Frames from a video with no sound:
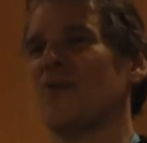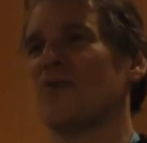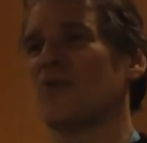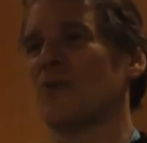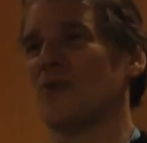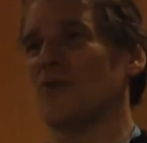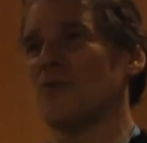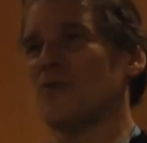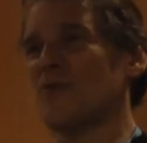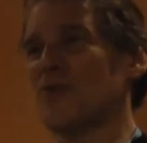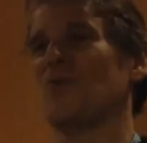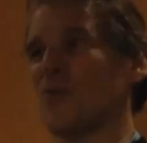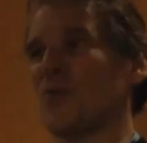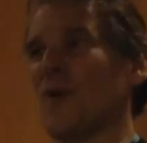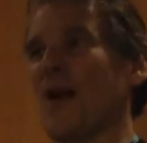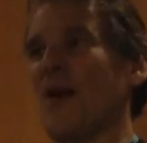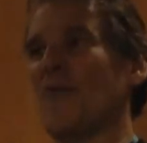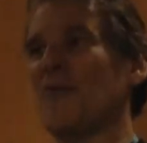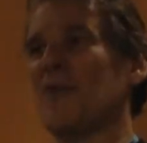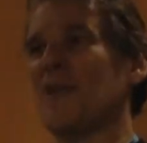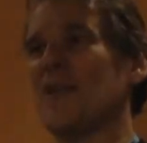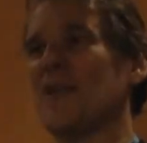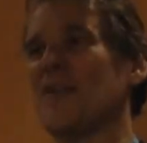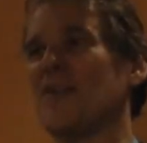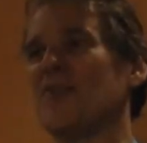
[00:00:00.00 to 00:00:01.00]
sort of
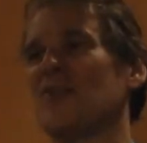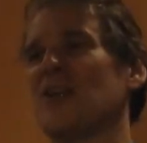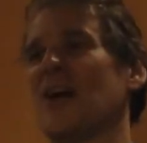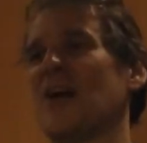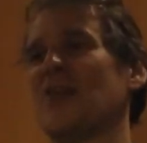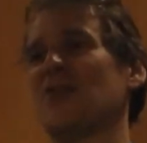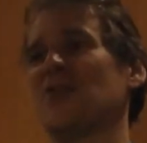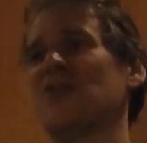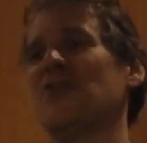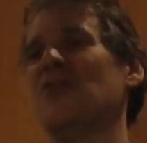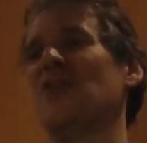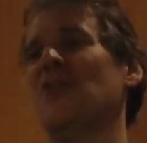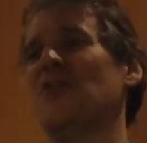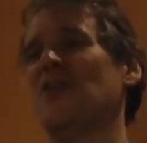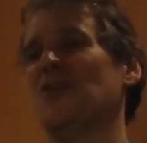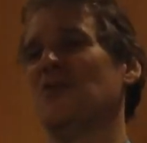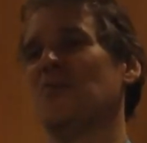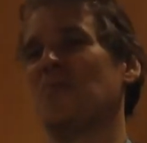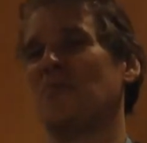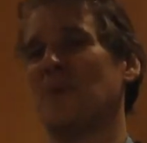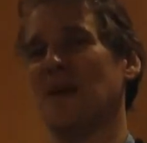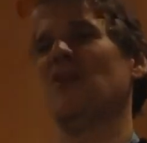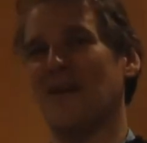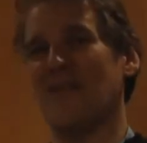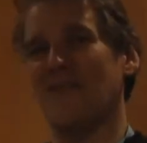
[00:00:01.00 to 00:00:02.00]
surrounding an entire sun, this
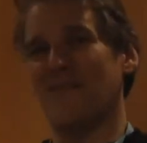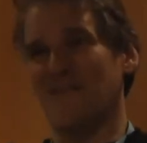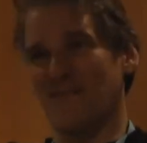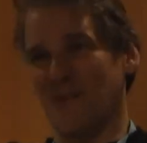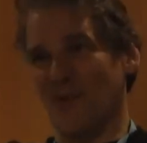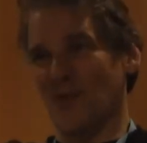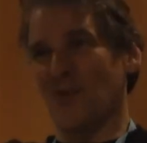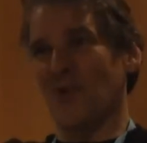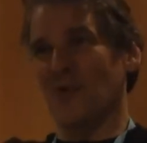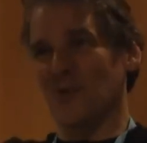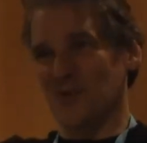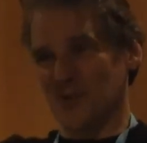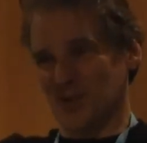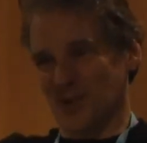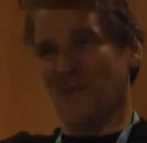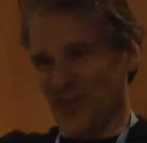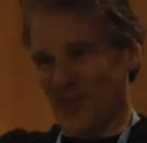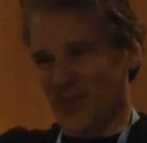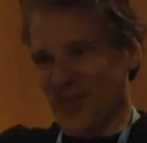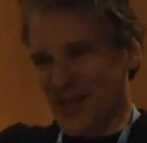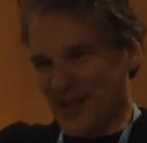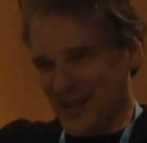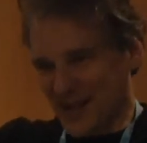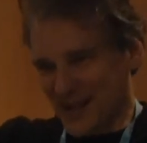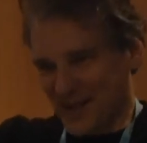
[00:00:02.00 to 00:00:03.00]
big
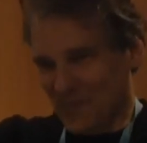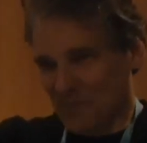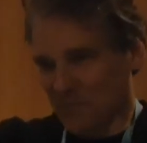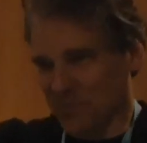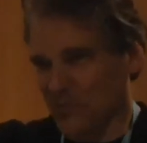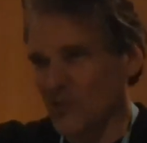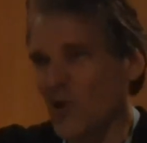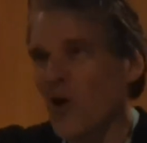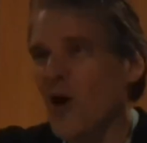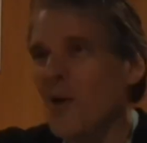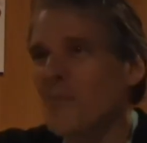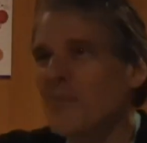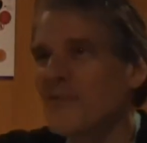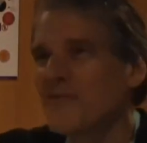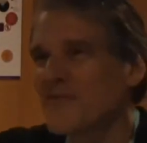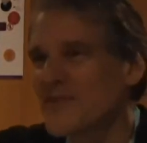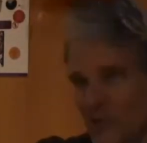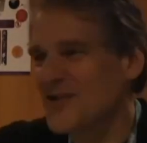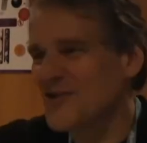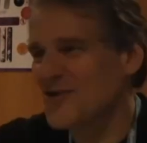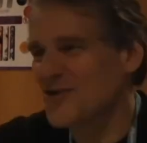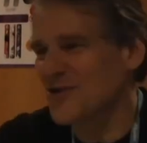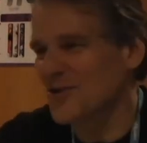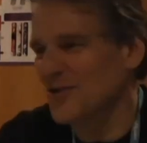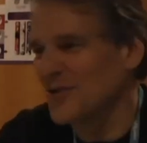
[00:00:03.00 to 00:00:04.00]
photosynthetic blob of
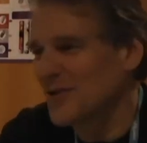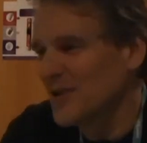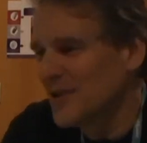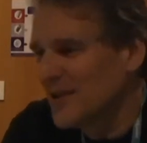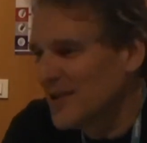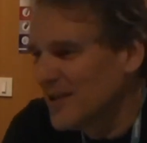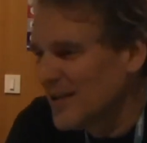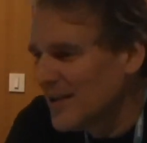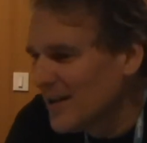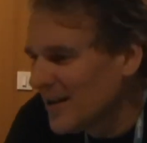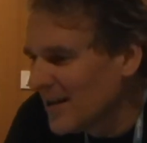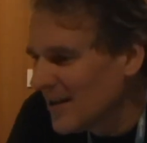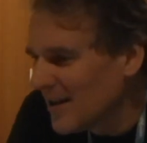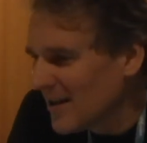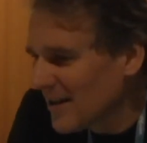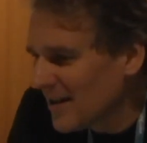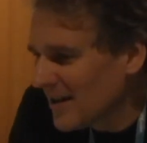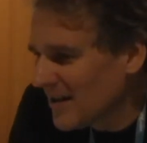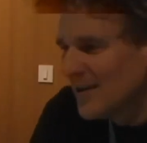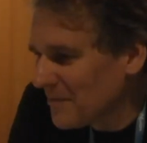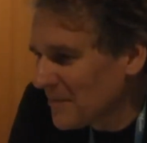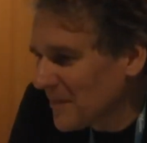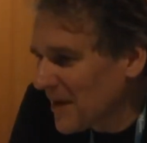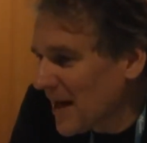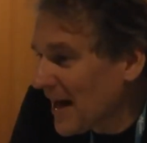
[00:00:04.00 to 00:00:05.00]
tissue.
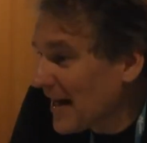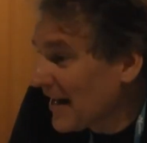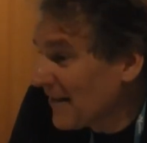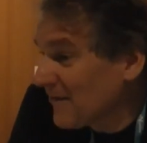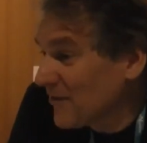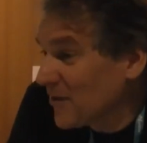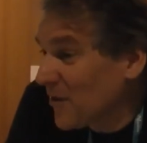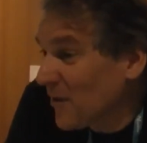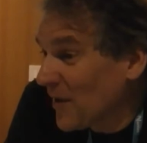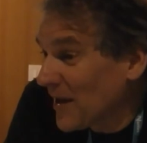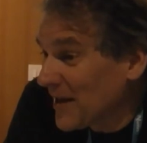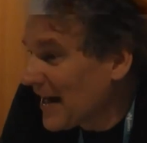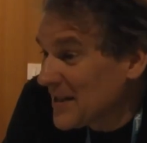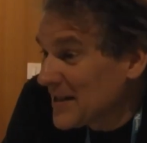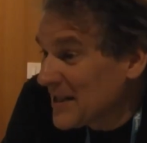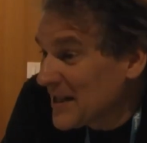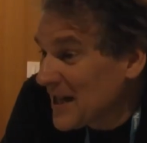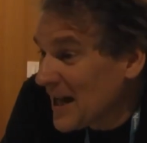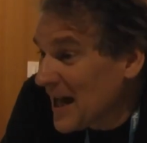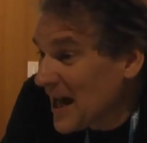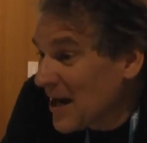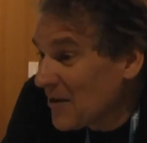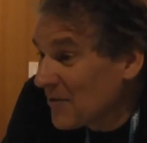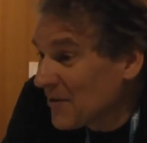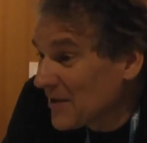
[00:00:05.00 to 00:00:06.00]
I have no
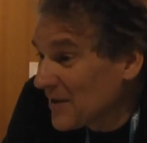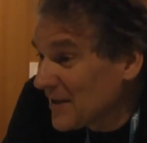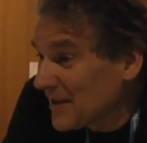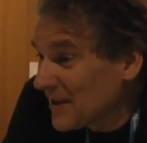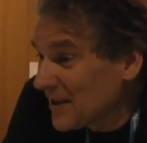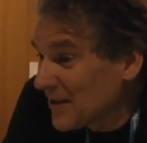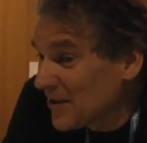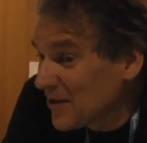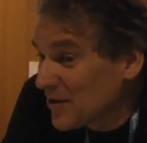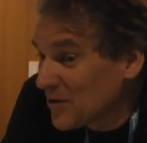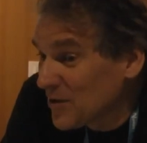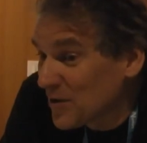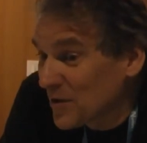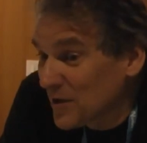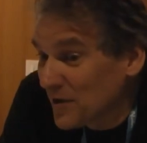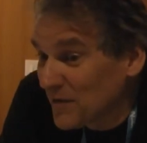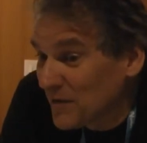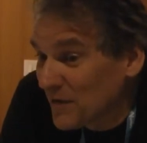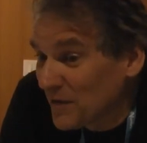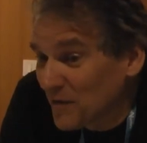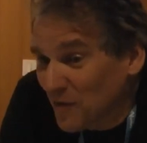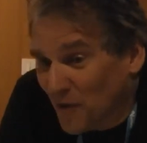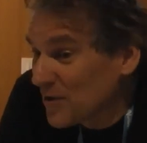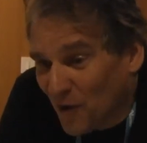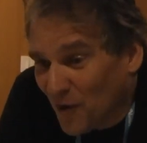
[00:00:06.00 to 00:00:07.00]
idea how it could
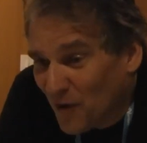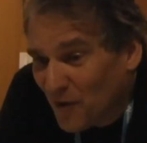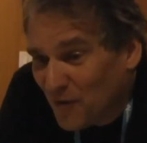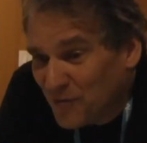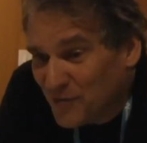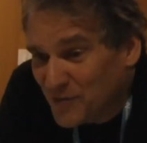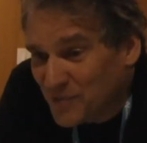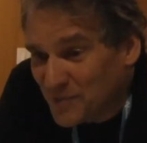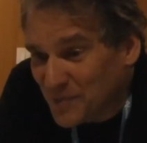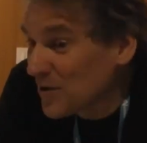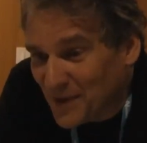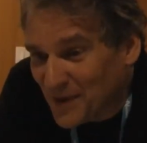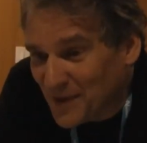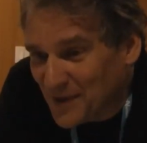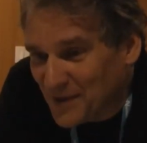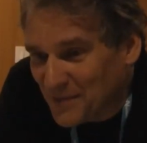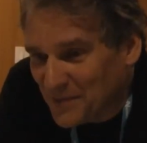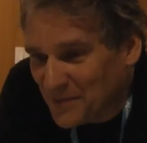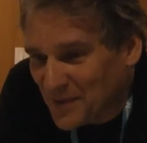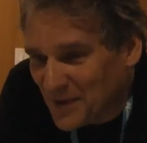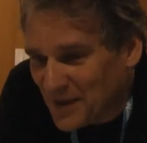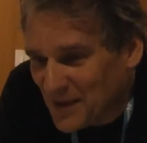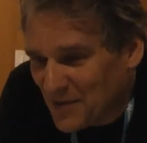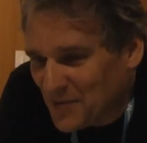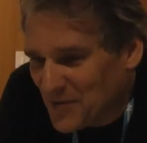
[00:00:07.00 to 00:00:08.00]
have evolved, but
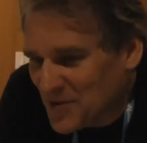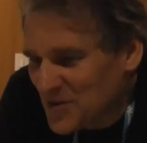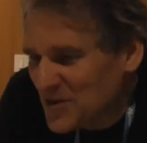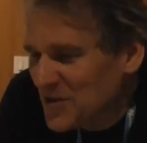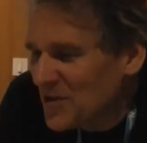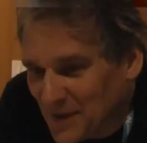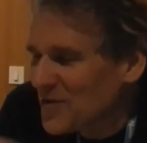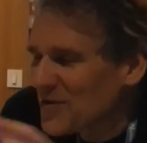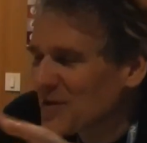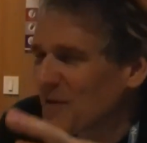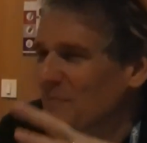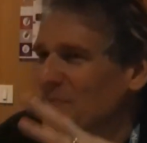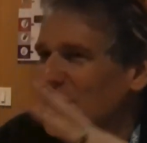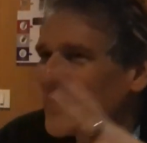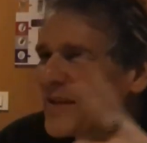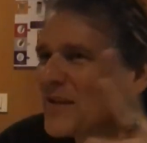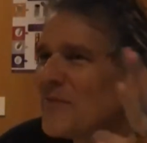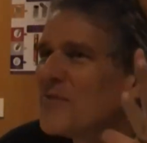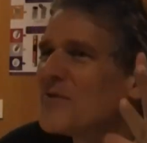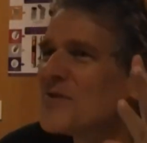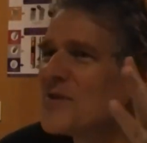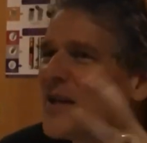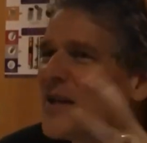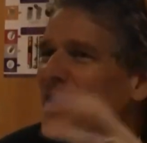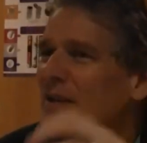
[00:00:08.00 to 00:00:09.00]
it was still something
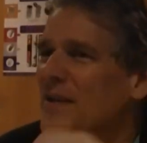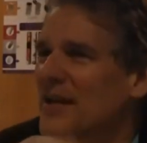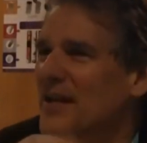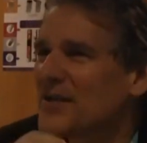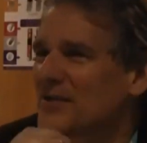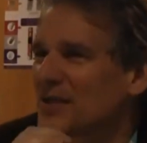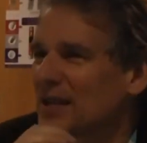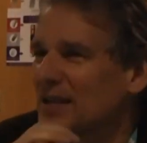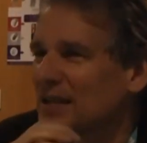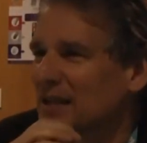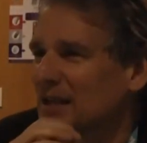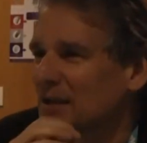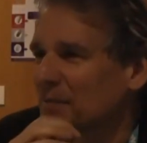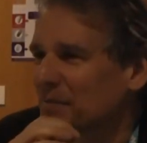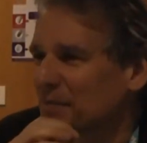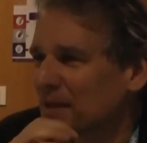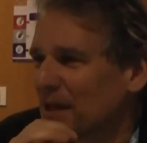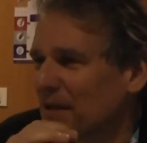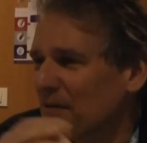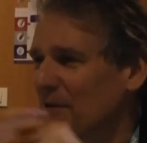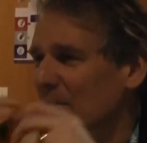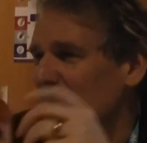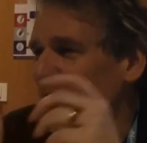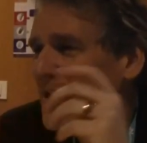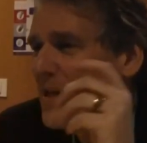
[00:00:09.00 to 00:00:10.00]
that was a nice idea to
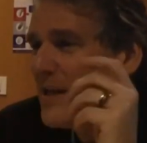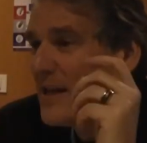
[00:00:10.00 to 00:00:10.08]
play with.